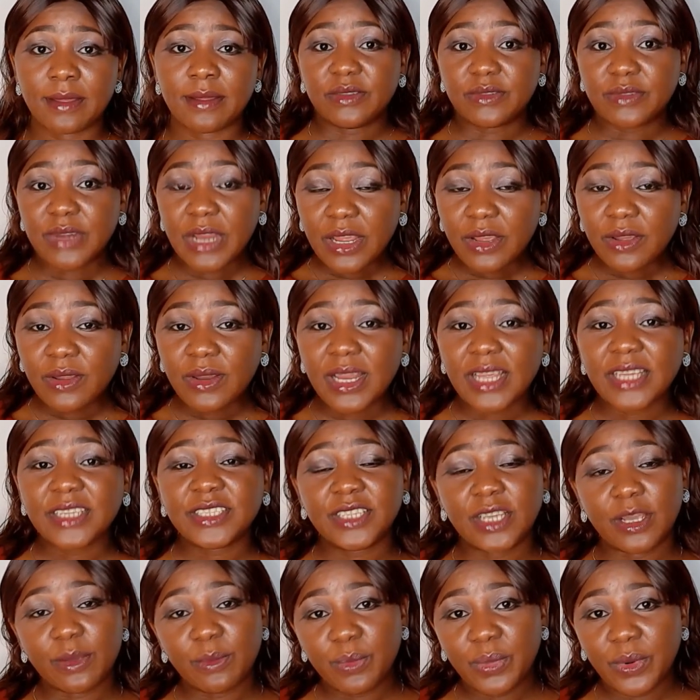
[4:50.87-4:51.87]
Regular
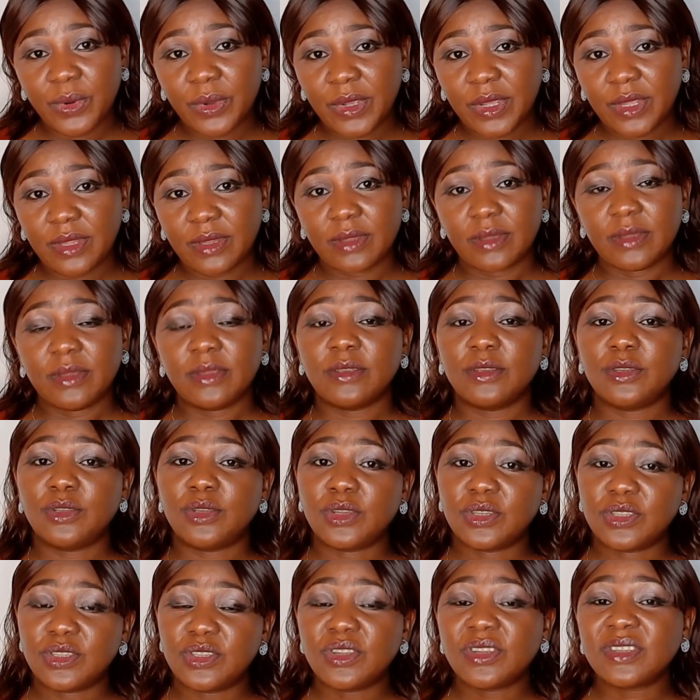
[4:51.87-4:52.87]
shampooing
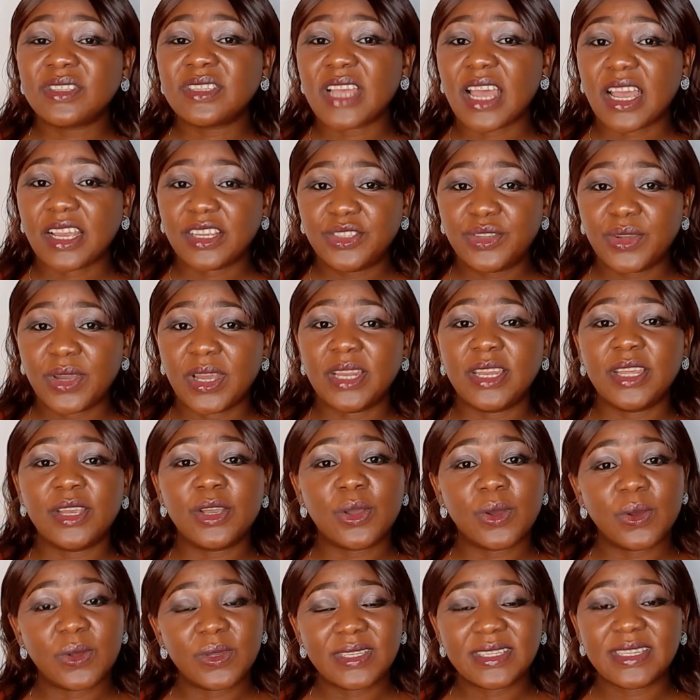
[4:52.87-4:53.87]
does not actually
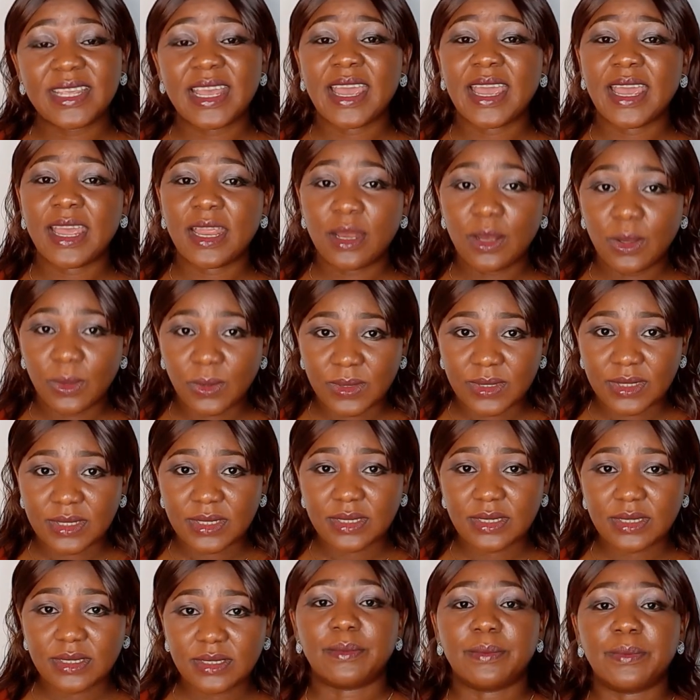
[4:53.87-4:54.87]
cause hair loss,